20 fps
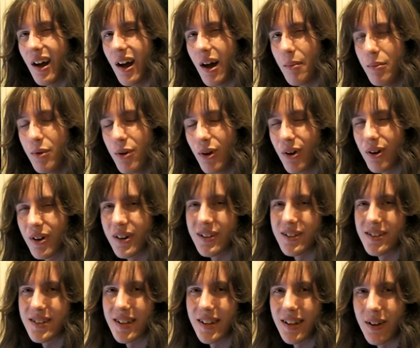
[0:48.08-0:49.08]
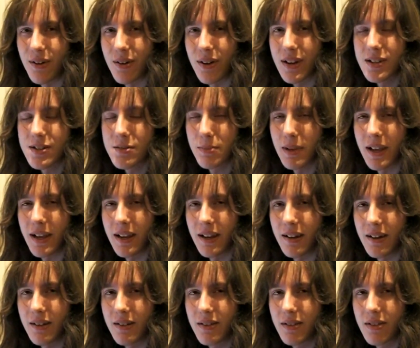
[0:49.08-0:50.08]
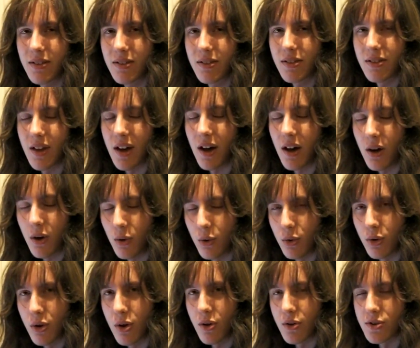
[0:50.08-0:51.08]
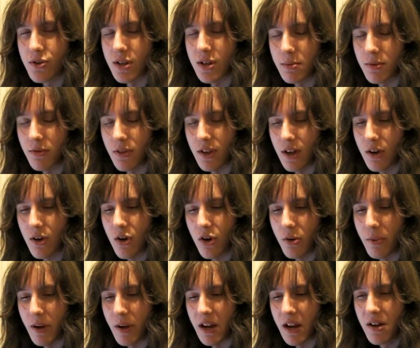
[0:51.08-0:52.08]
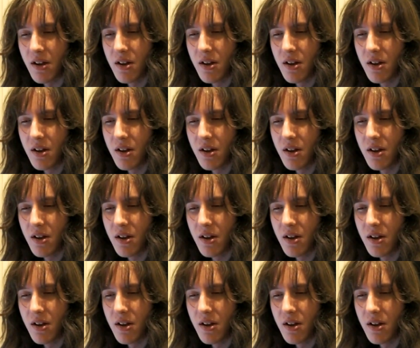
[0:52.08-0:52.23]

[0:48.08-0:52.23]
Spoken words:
not going to sit here and explain the whole concept of the economy,